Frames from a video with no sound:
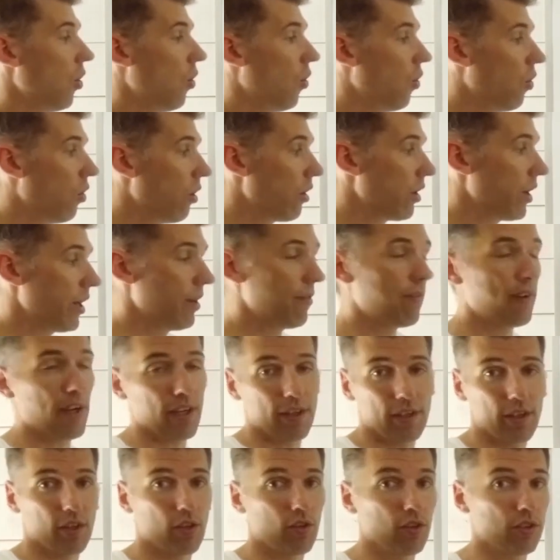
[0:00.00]
or if
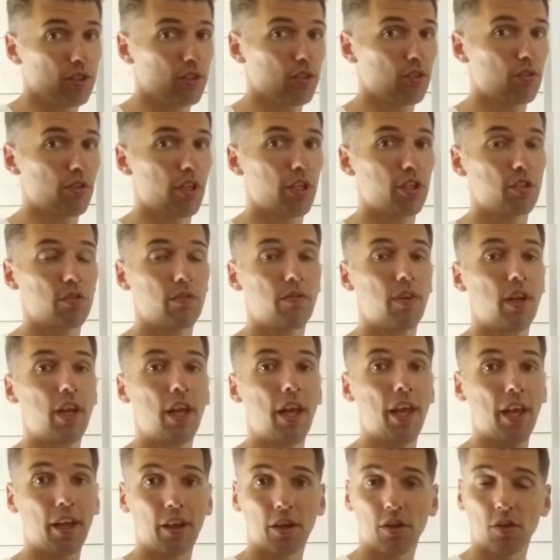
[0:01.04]
lactate concentration will
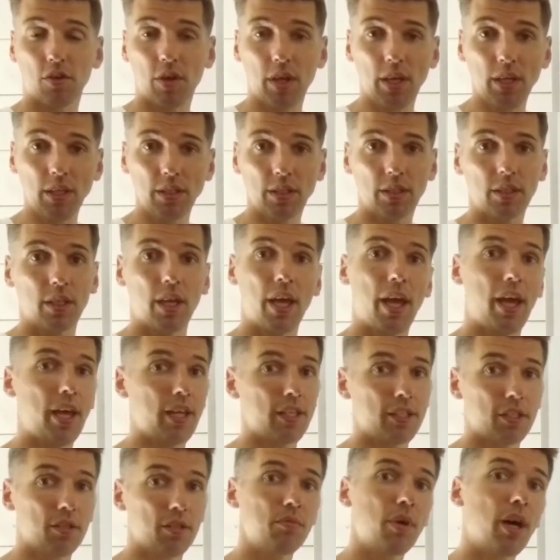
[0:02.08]
increase
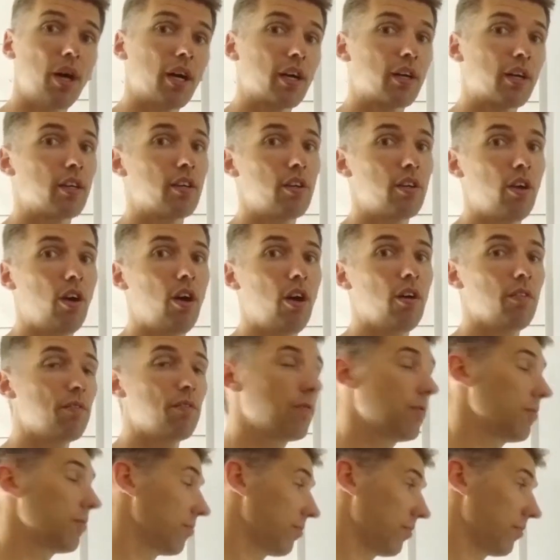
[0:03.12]
as a marker
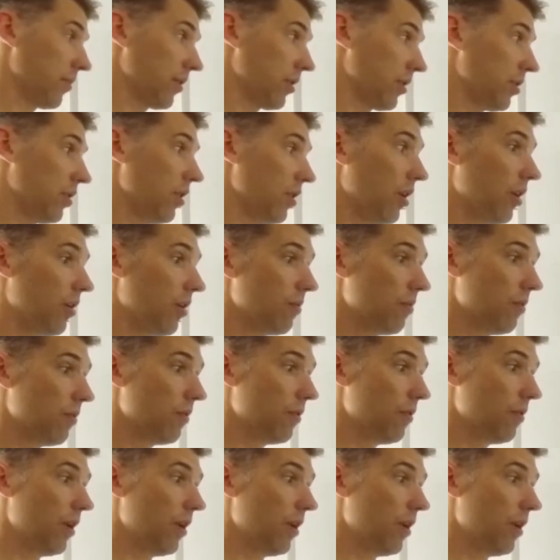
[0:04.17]
of, you know,